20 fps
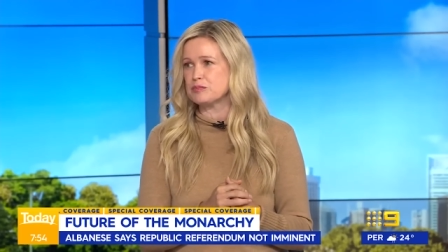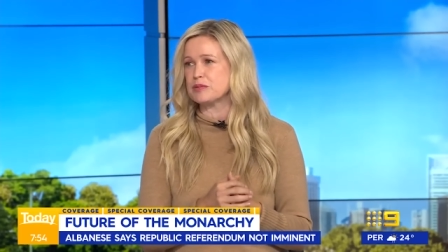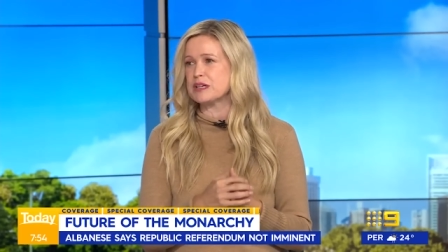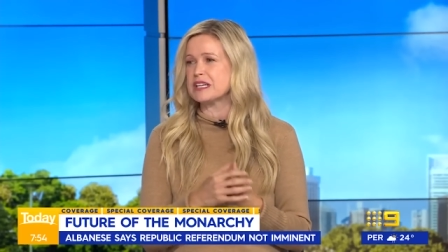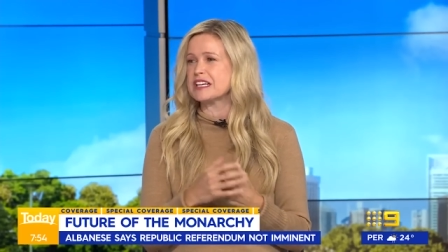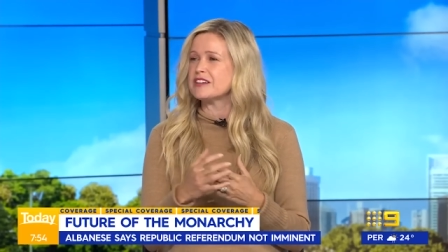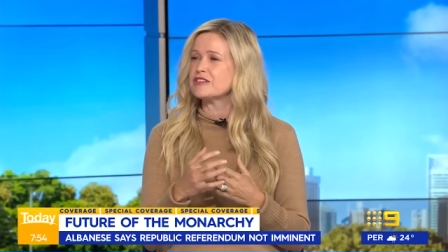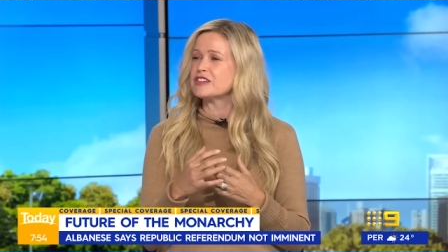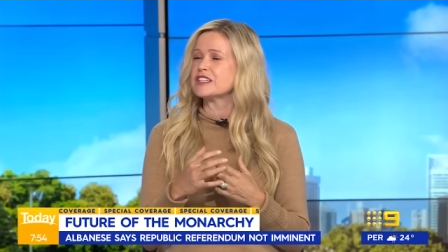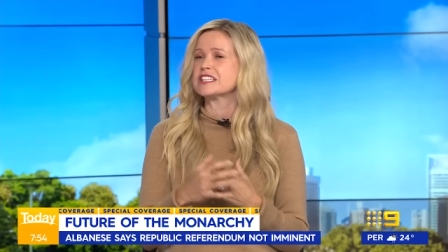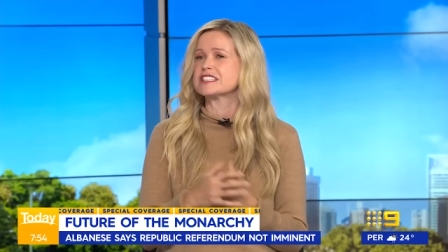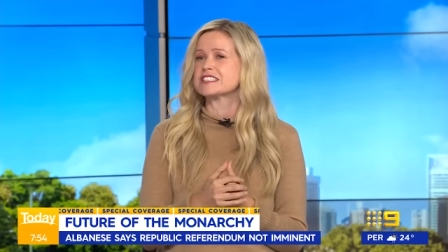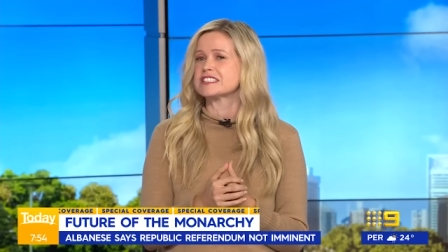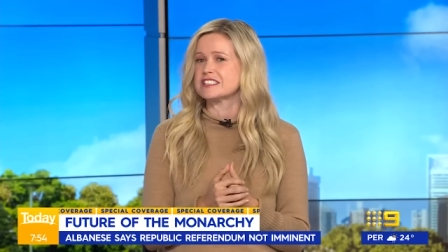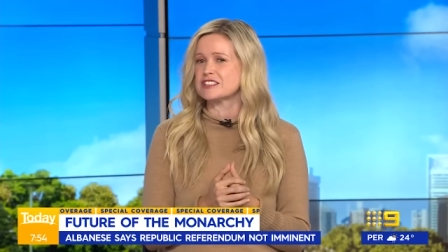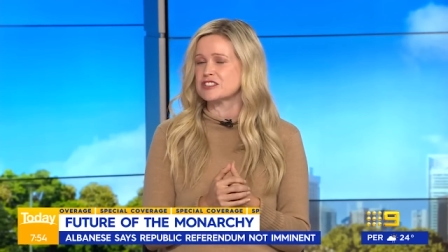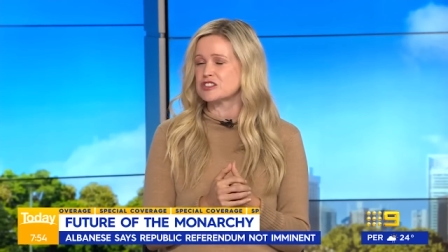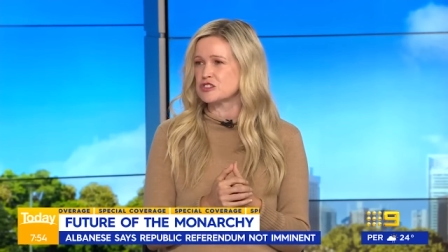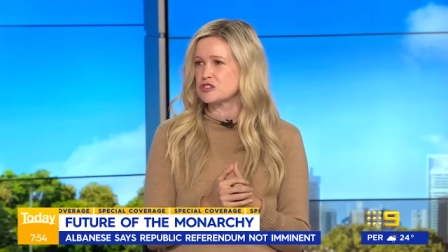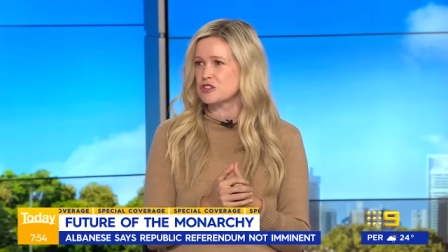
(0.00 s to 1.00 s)
But even as
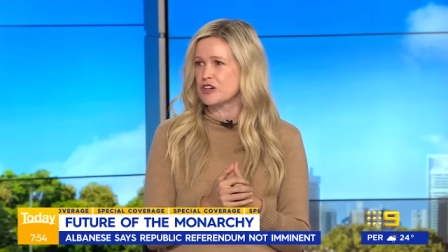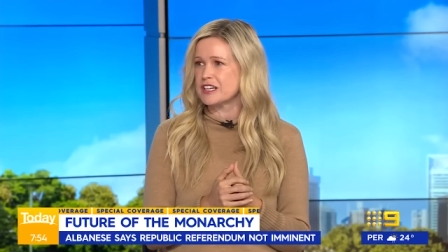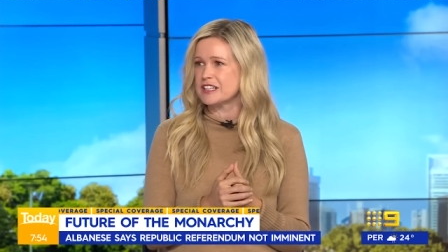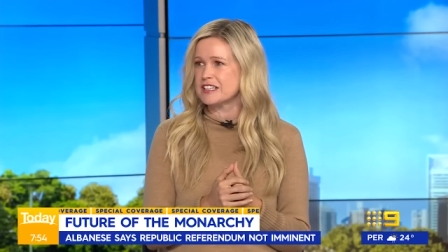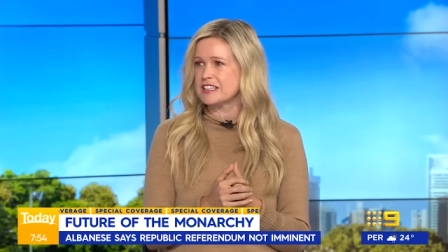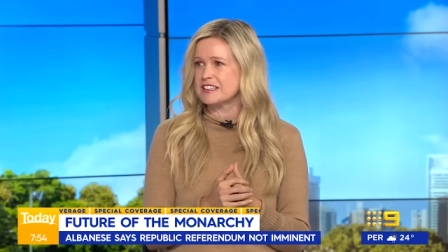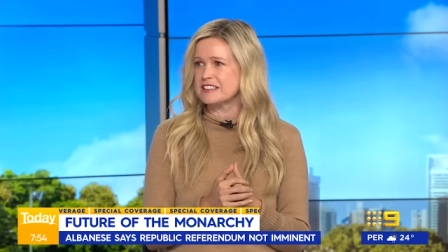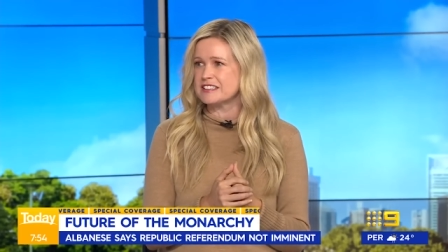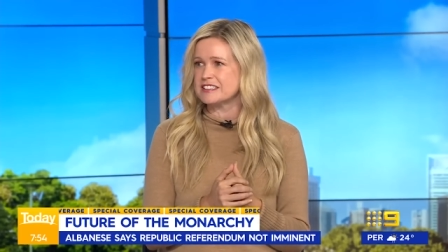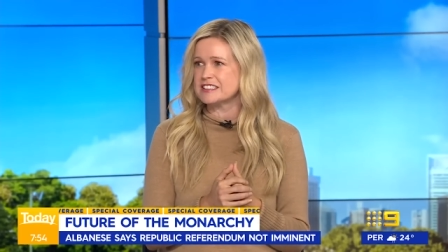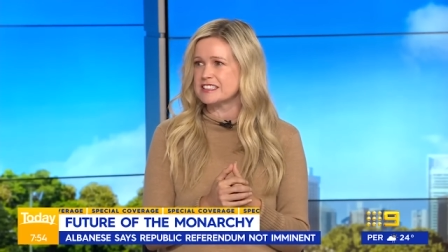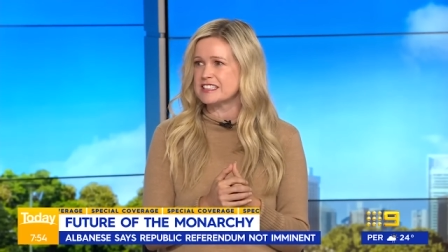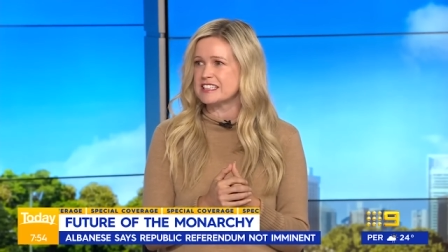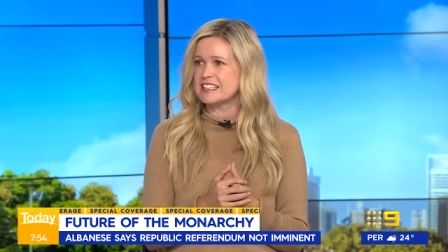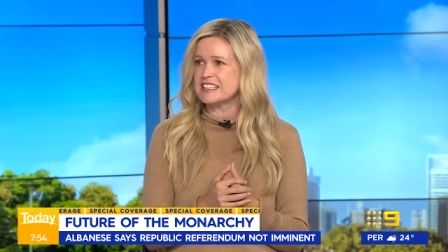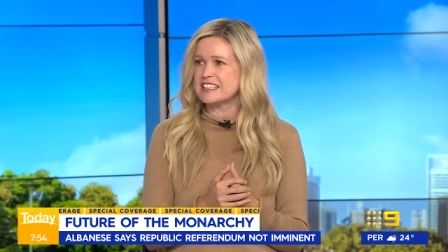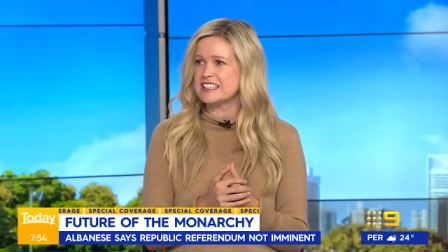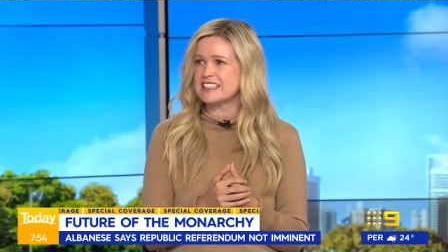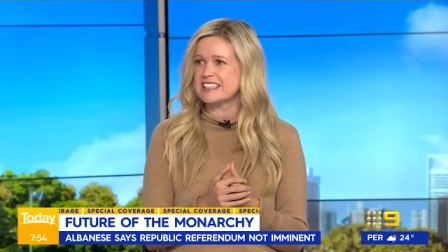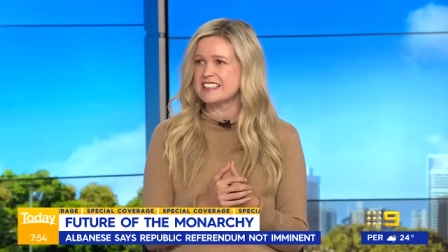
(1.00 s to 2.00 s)
an Australian,
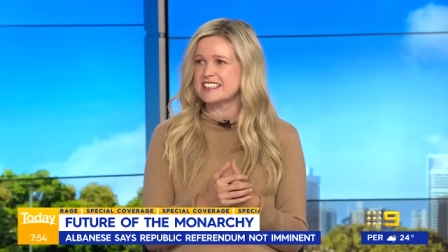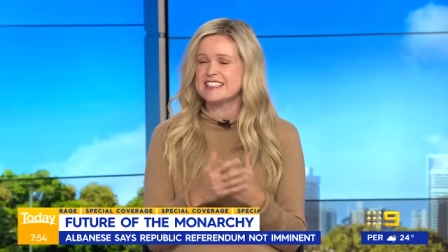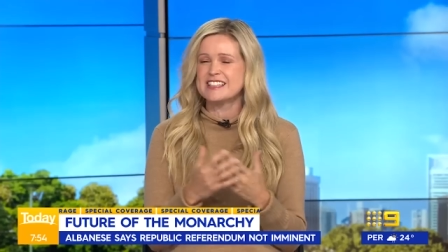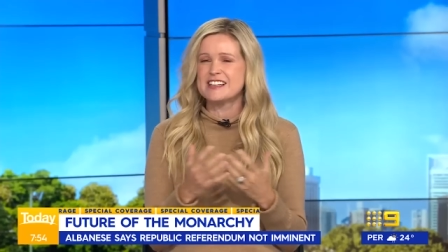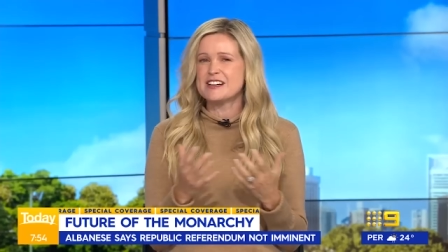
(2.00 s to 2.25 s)
thinking,